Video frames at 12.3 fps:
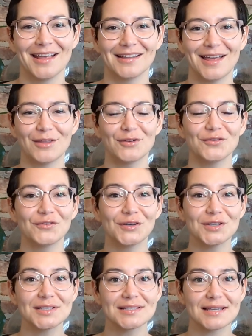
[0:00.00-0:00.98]
Now, the
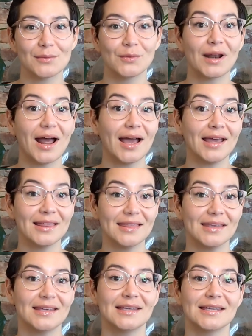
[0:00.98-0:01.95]
first and what I
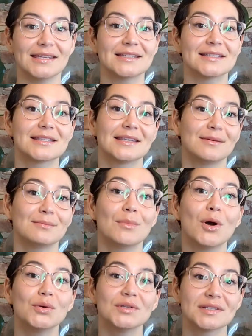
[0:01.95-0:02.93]
think is the
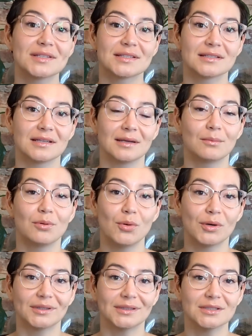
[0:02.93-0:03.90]
most
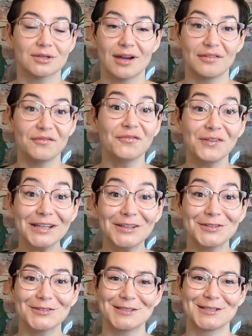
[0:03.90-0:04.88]
important, or I
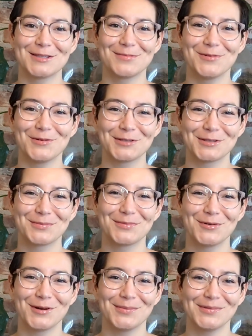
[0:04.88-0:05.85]
feel is the most
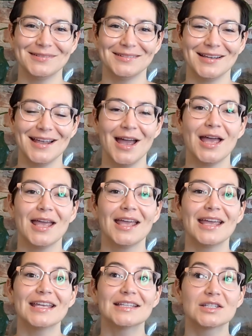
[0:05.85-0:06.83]
important,
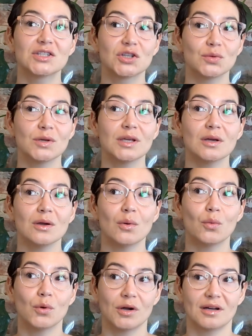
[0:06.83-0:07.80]
is doing
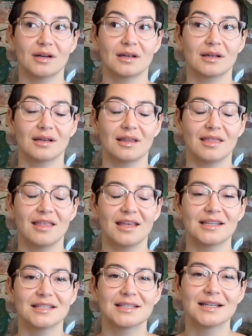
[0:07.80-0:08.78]
work that
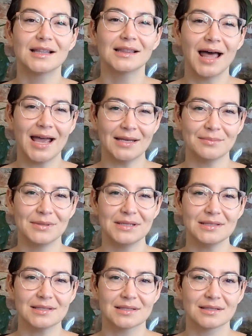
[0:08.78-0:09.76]
is in
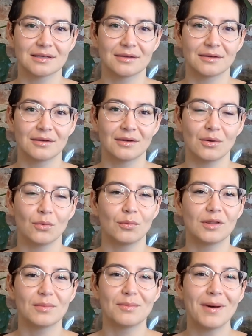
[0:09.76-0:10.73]
alignment
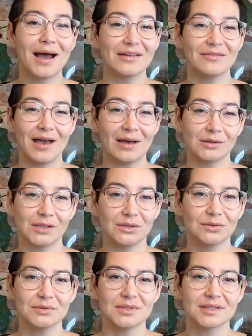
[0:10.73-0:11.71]
with my
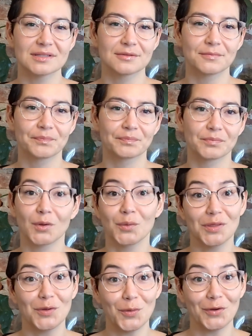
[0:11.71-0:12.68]
values,
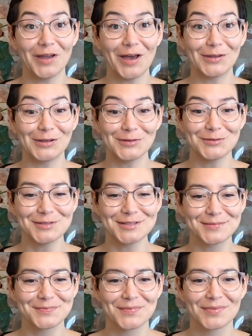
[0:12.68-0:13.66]
with your values,
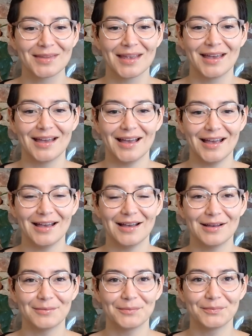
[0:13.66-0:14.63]

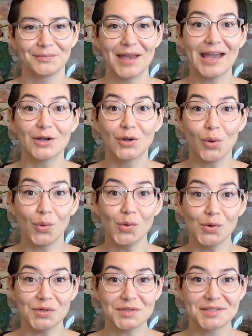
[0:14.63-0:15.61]
um, and
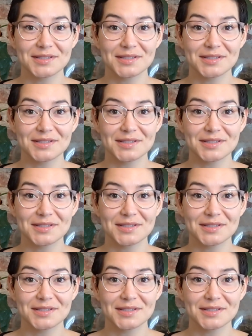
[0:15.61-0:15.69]
goals.